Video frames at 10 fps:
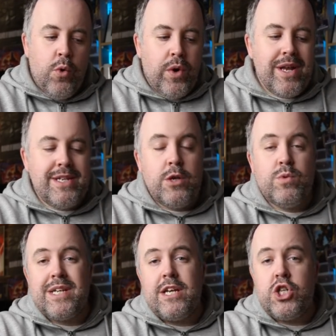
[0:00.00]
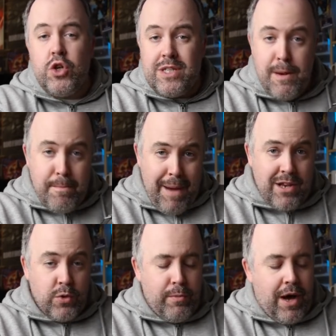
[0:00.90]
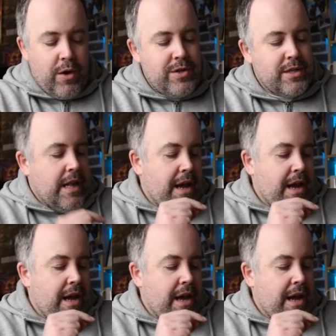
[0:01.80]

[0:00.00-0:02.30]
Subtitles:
what I did was I shot in manual mode,